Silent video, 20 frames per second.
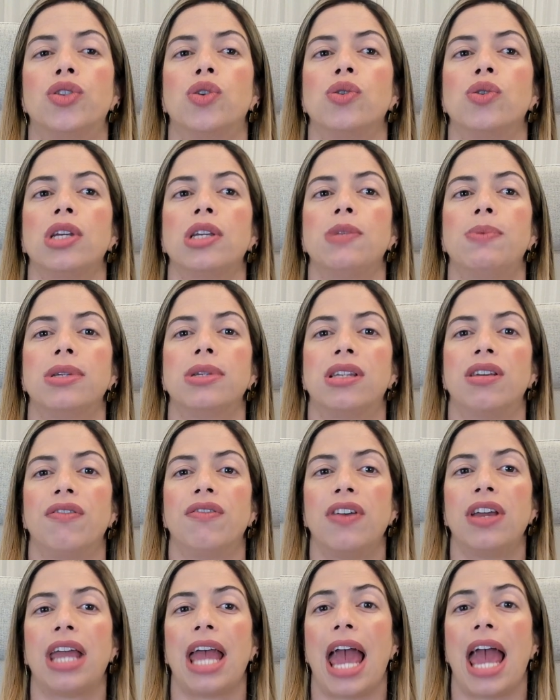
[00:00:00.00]
choose a
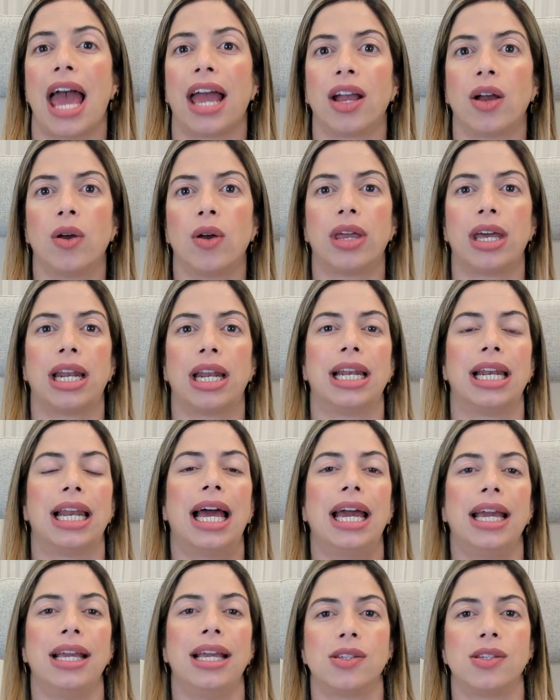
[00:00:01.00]
specific angle that
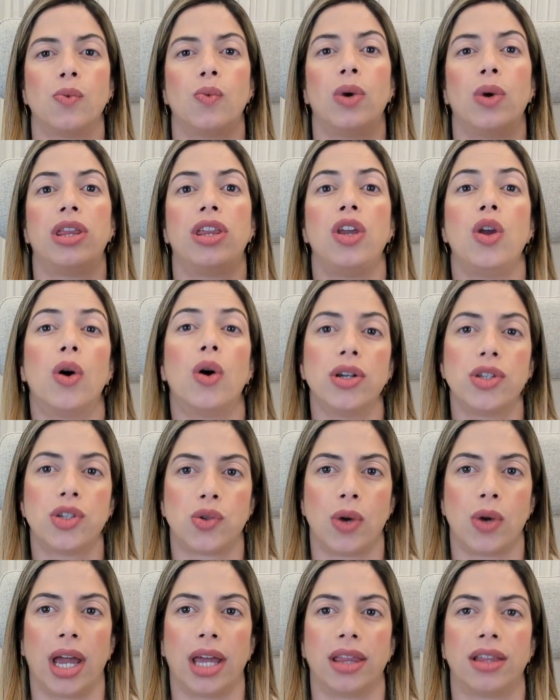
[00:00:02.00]
aligns with your
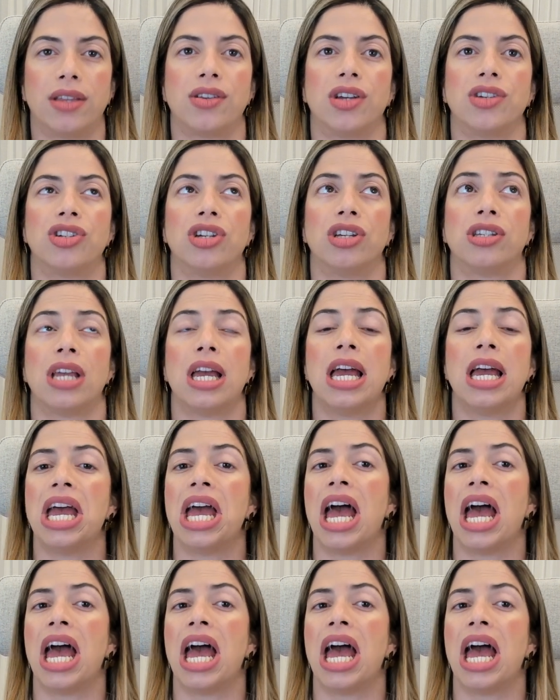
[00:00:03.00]
strength, such as